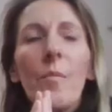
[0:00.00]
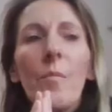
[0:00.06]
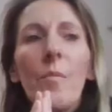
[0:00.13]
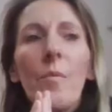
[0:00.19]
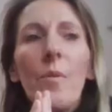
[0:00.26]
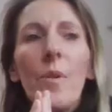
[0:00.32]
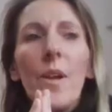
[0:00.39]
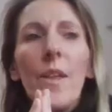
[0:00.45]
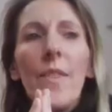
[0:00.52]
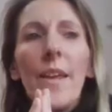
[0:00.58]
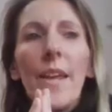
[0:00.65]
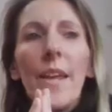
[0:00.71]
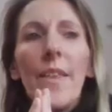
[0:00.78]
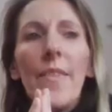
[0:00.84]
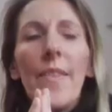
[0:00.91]

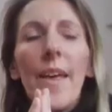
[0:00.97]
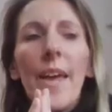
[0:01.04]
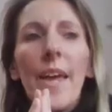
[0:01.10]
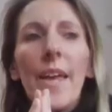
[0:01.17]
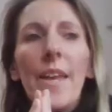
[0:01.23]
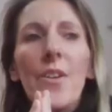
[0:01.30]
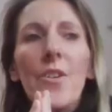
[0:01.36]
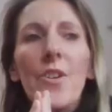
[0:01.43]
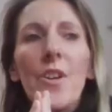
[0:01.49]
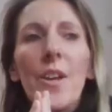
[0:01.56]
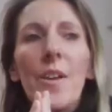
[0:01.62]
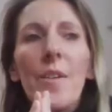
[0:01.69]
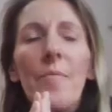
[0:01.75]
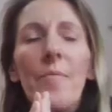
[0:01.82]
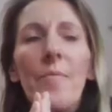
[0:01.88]
Breathing in that
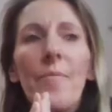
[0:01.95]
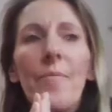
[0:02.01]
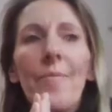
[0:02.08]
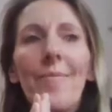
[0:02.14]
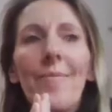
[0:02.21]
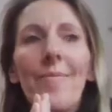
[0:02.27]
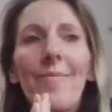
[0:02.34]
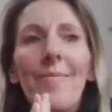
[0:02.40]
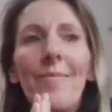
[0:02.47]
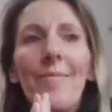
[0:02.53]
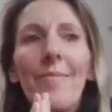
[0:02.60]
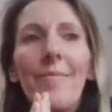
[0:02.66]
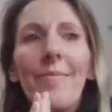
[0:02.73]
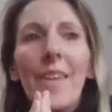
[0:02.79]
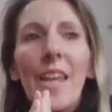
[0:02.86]
energy,
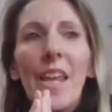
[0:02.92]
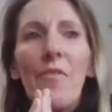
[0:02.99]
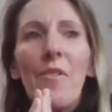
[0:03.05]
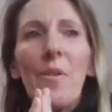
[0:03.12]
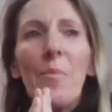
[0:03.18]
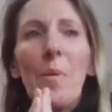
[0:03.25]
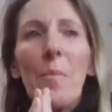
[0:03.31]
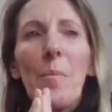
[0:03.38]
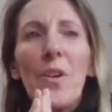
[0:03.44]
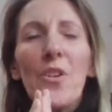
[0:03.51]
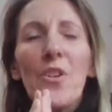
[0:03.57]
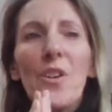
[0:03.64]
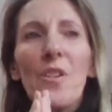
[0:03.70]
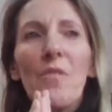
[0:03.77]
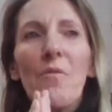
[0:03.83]
giving
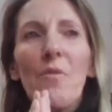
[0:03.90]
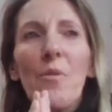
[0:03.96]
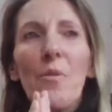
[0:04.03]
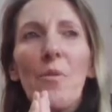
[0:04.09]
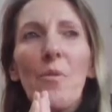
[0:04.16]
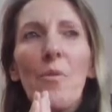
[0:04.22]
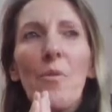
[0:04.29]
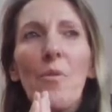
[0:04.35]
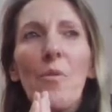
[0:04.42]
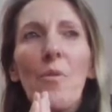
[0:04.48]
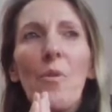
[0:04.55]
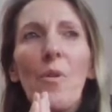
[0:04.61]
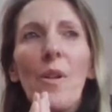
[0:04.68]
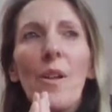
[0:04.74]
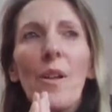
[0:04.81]
permission for
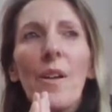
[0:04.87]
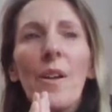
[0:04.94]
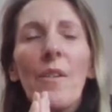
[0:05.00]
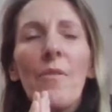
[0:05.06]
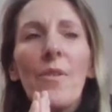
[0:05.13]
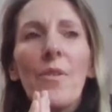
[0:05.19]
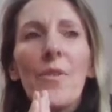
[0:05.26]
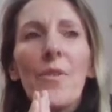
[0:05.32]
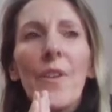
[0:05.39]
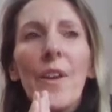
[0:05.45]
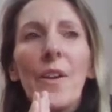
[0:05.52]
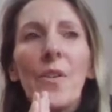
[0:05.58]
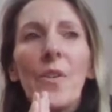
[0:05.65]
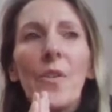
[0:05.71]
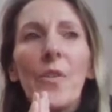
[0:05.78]
all of your
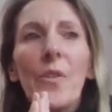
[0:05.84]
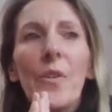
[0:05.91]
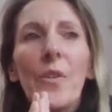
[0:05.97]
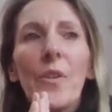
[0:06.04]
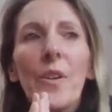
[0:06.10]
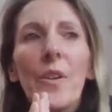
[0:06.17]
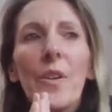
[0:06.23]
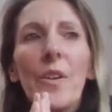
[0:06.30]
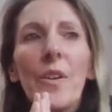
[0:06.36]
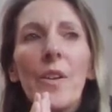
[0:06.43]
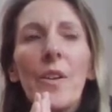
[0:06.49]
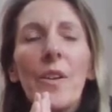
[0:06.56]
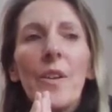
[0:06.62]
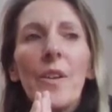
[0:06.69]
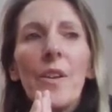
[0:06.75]
cells
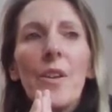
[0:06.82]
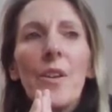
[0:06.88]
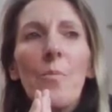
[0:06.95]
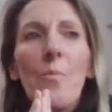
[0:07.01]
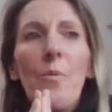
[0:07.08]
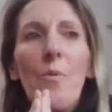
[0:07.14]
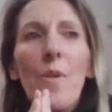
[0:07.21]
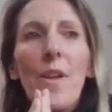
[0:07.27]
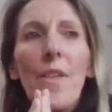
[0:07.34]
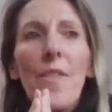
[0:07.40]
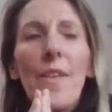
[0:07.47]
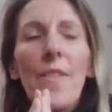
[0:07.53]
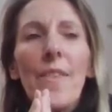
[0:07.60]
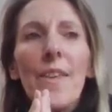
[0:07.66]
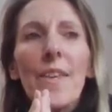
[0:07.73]
to breathe
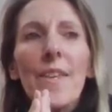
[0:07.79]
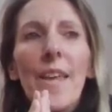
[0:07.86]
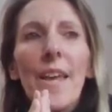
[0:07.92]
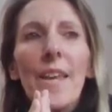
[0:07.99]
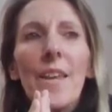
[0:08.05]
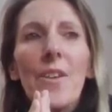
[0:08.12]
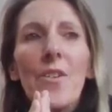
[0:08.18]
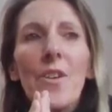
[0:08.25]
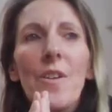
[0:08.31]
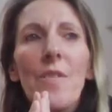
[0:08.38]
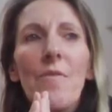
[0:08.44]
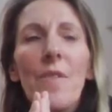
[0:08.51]
in this energy.